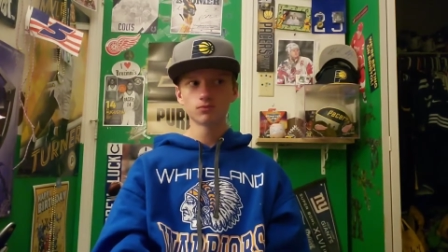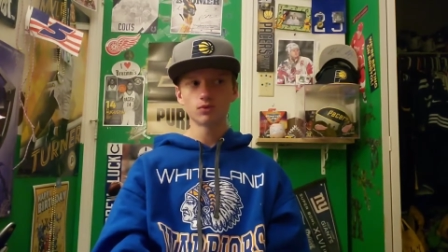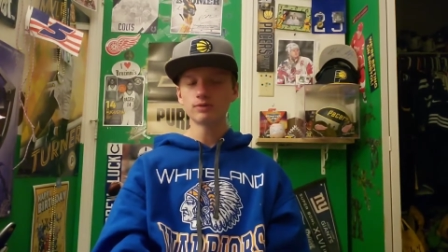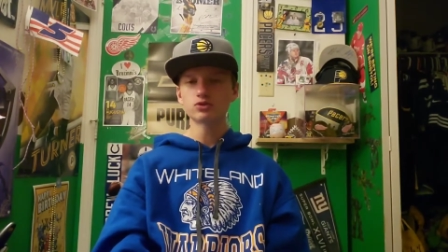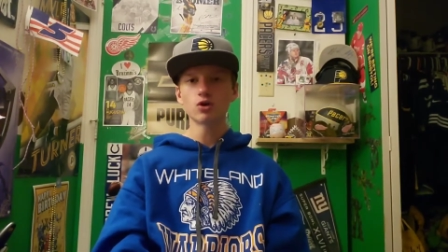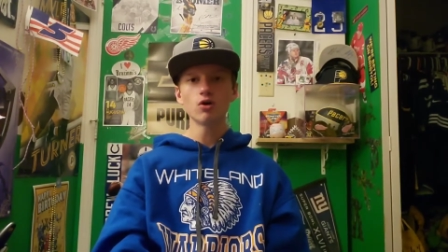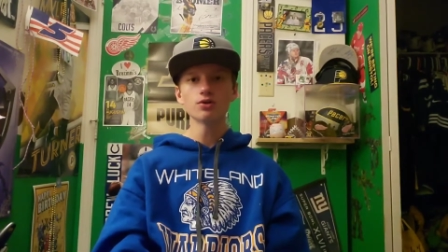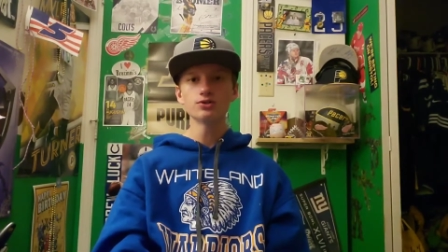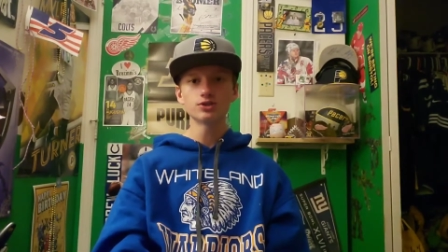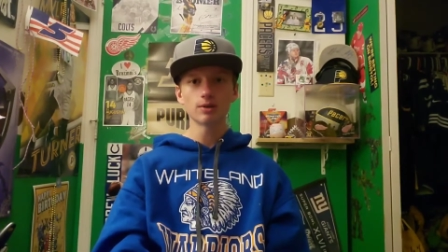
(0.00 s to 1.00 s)
refs
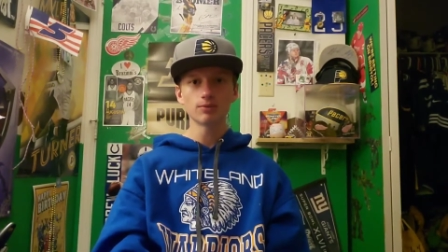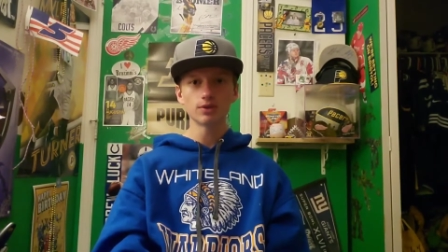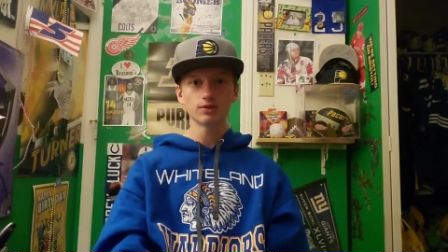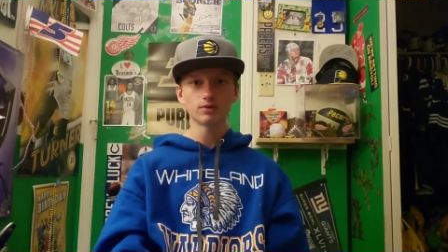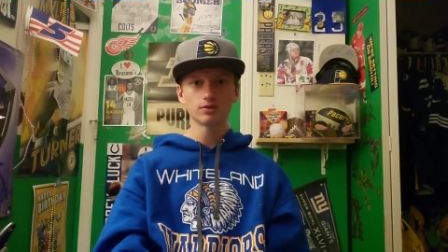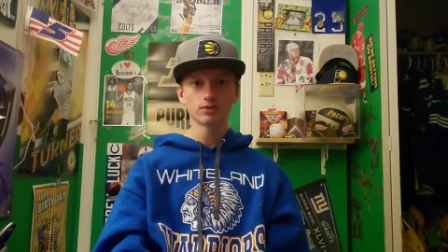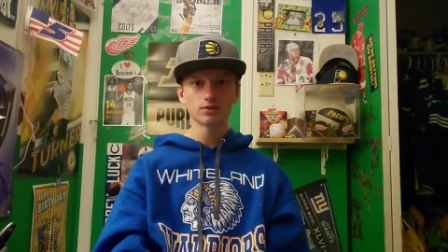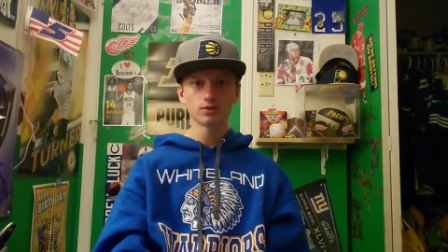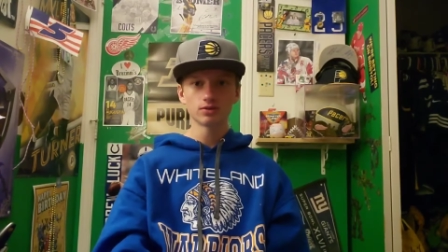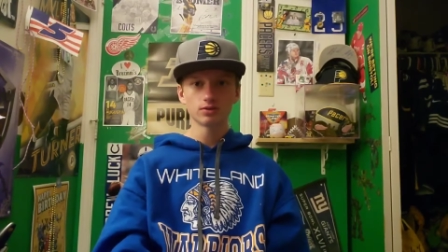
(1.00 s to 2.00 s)
called something.
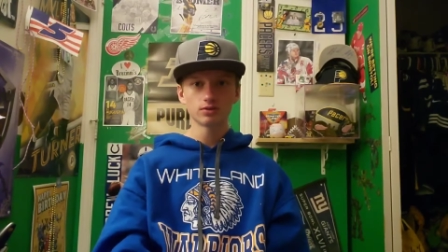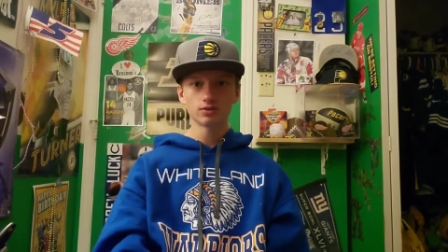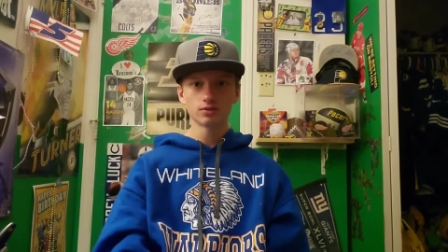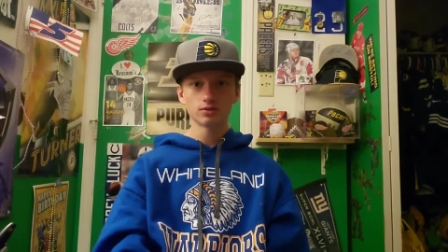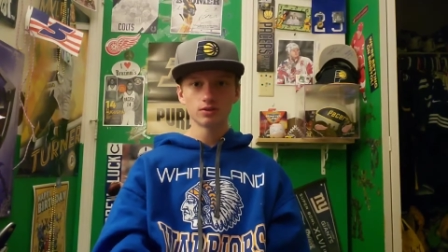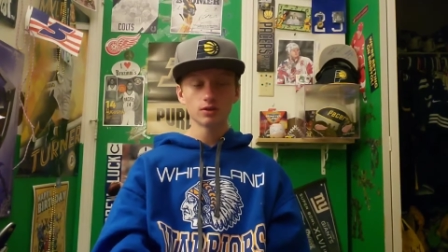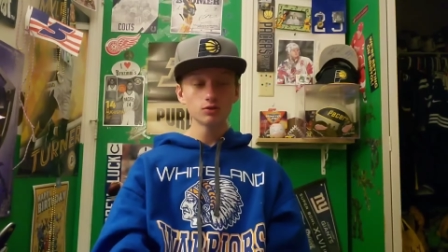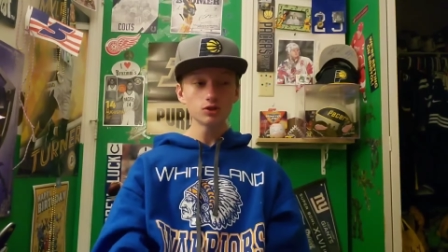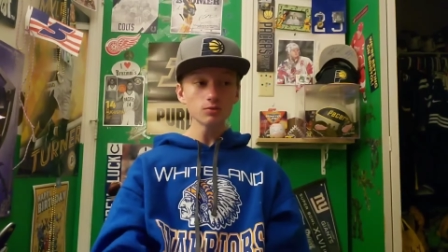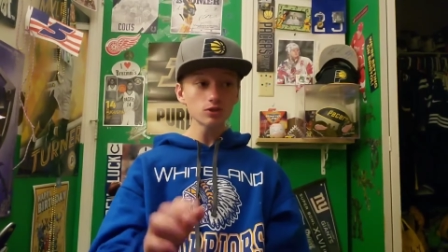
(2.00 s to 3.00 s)

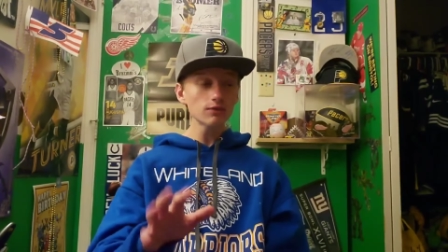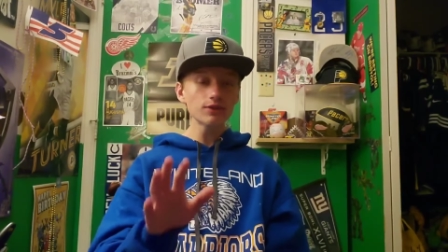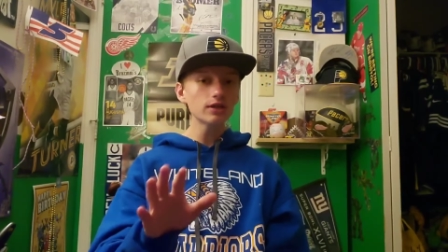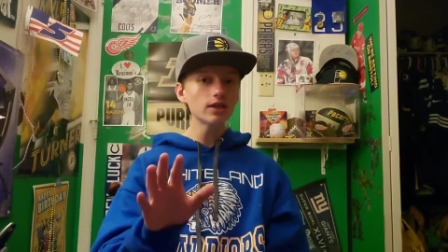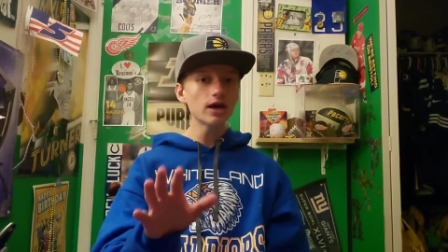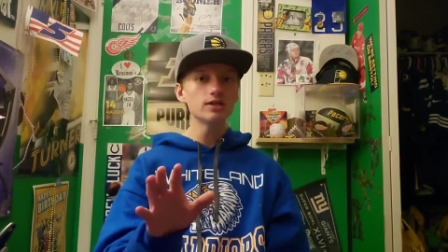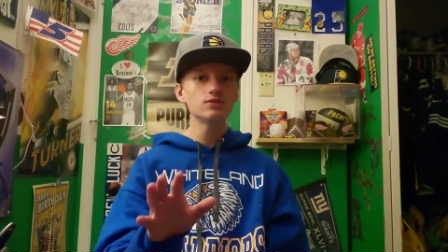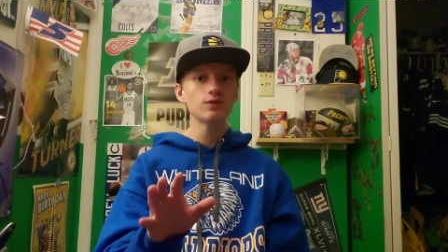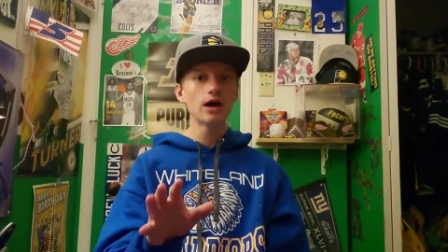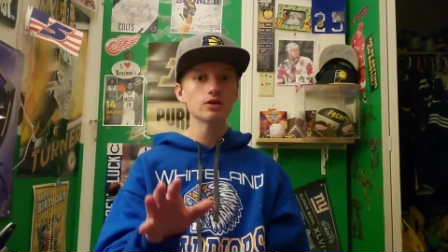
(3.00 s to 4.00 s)
There's some stuff that, yeah, it's
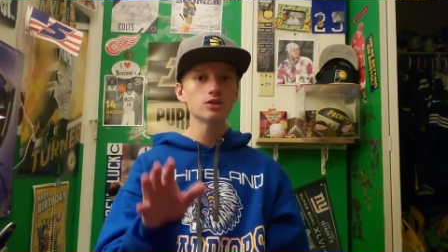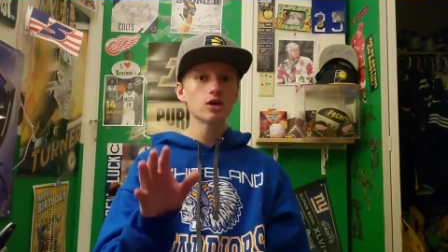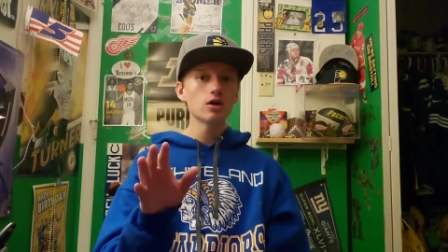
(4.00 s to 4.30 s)
fouls.